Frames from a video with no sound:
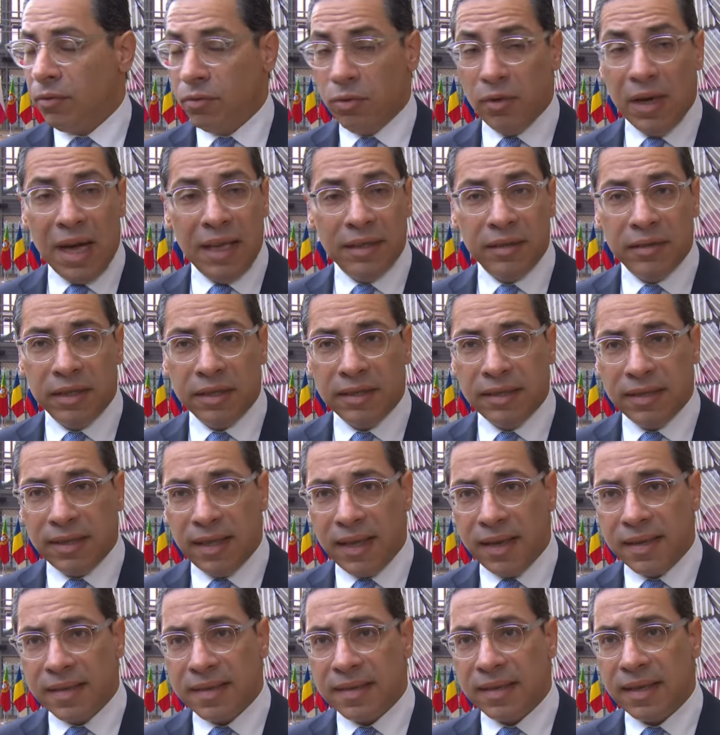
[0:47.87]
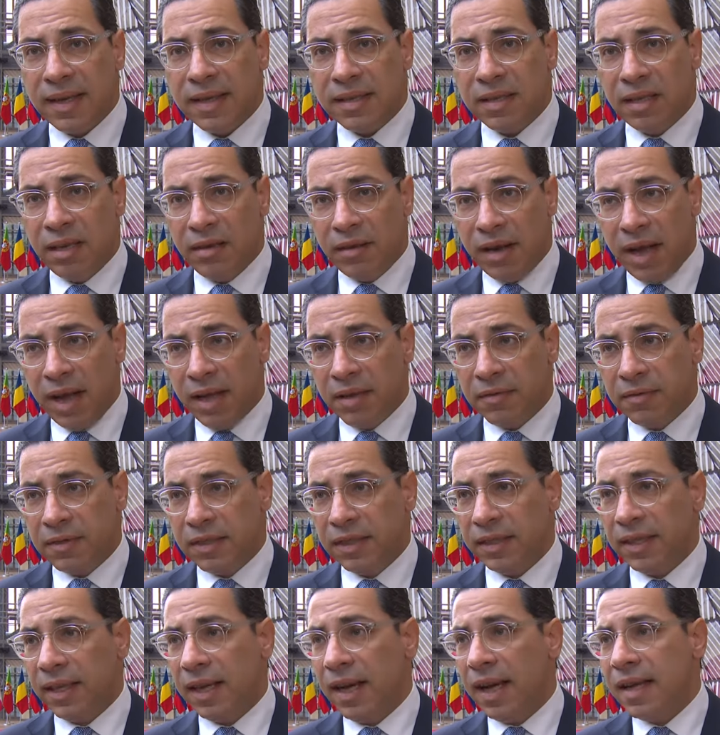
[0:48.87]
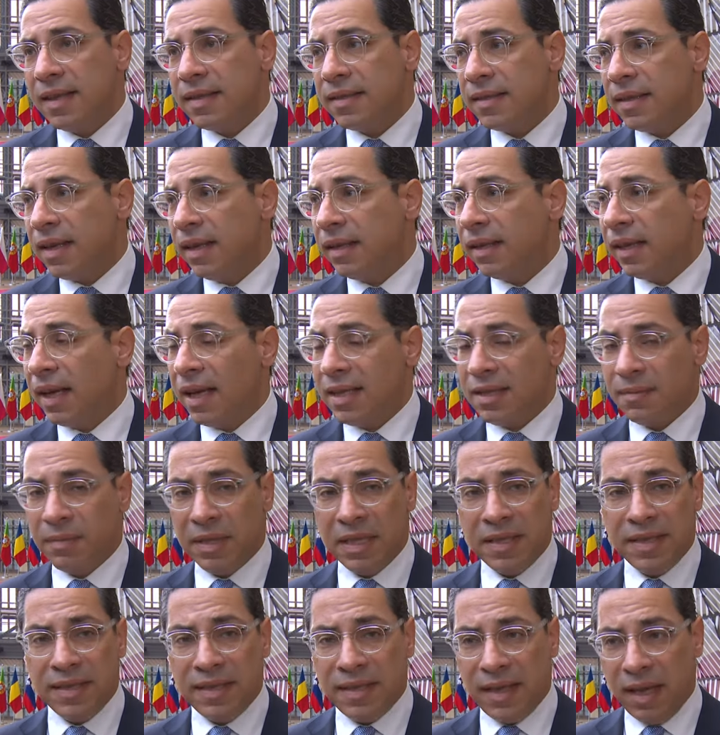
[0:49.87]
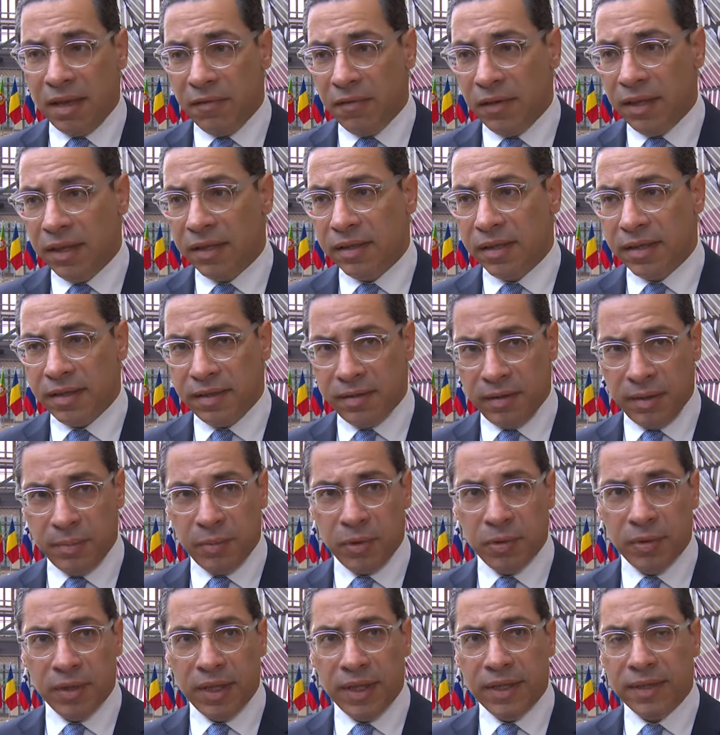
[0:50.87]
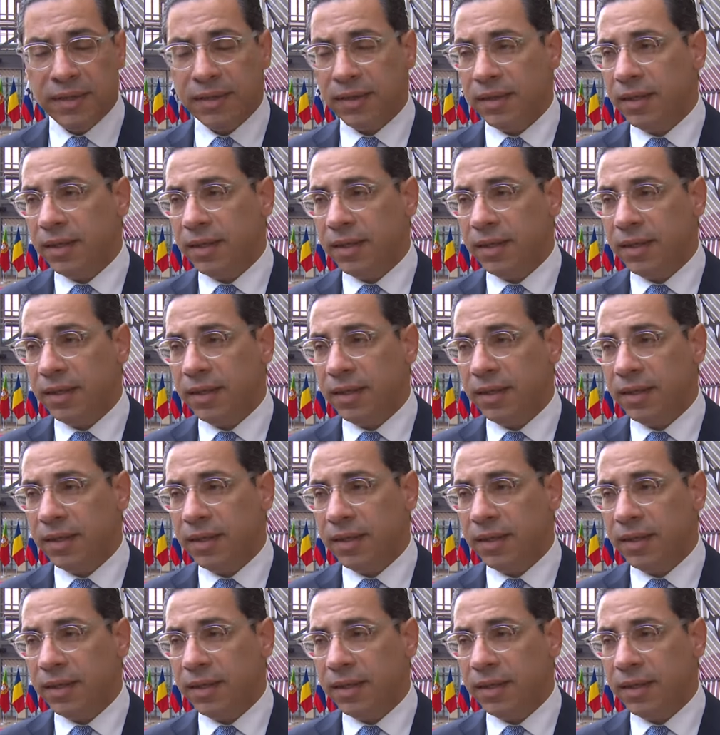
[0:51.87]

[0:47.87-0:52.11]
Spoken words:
200 tons has arrived in Gaza and has been safely distributed.